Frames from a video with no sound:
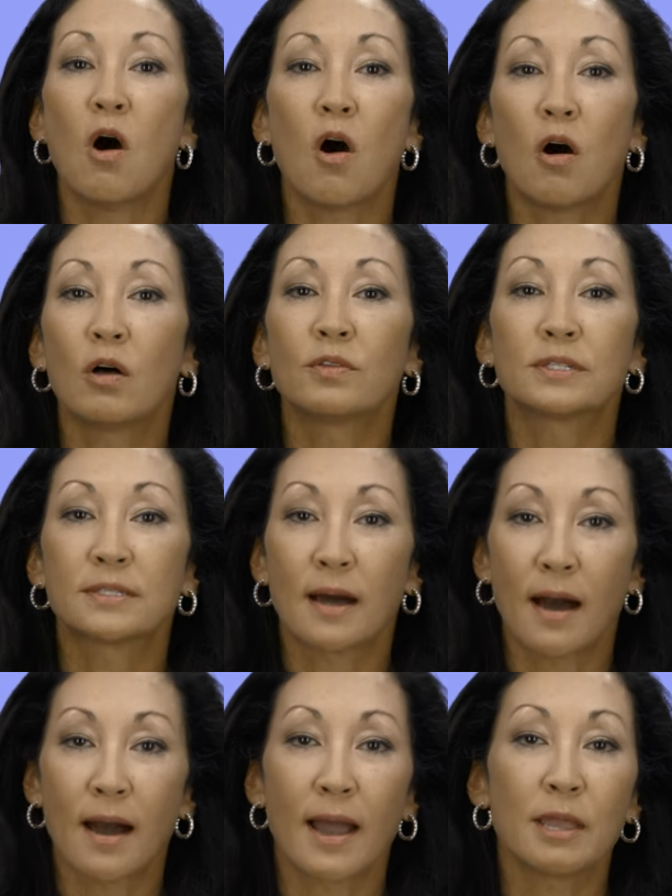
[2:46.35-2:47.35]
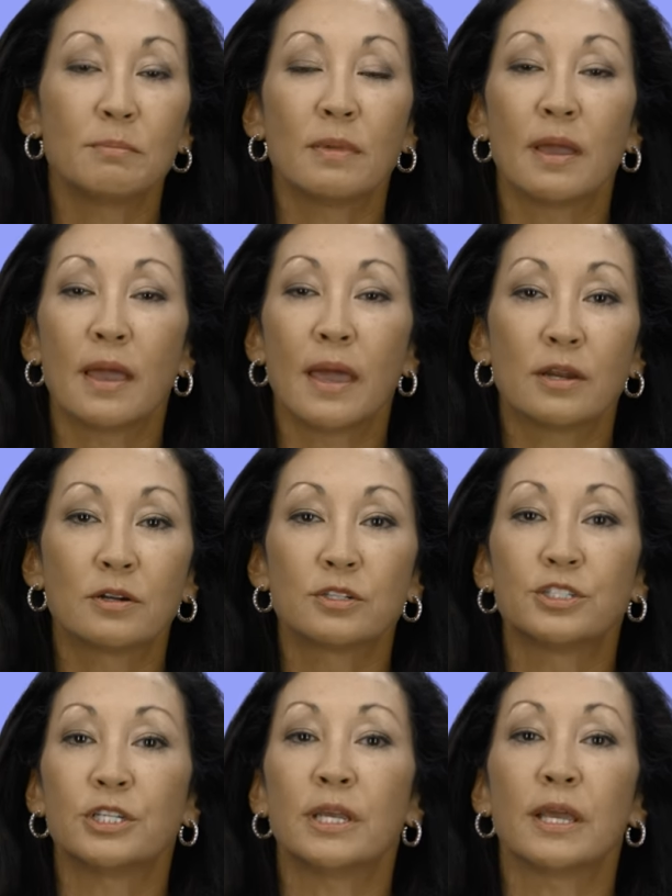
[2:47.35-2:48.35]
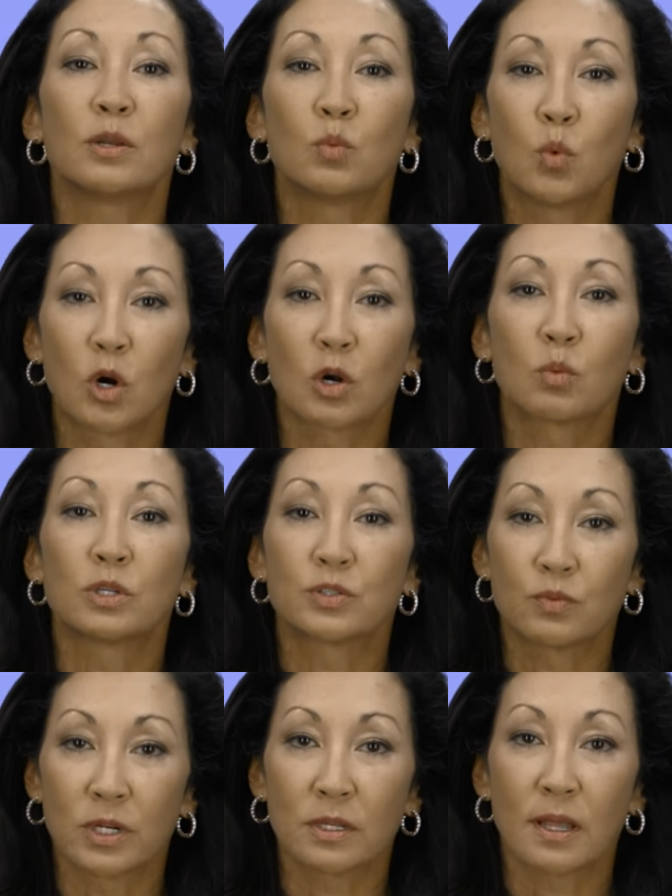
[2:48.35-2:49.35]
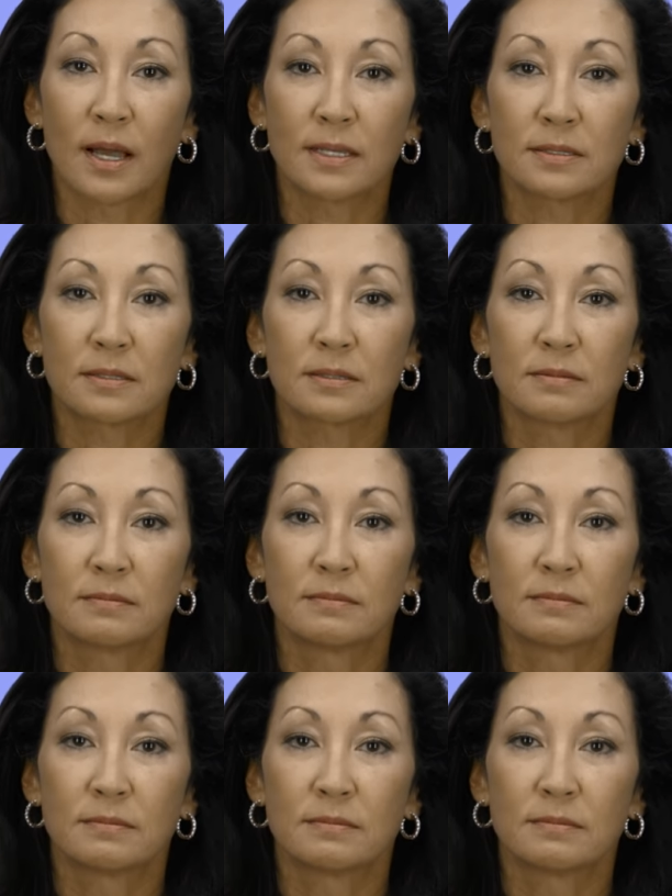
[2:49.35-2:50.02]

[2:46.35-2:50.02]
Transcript: all the time, energy, and work was realized.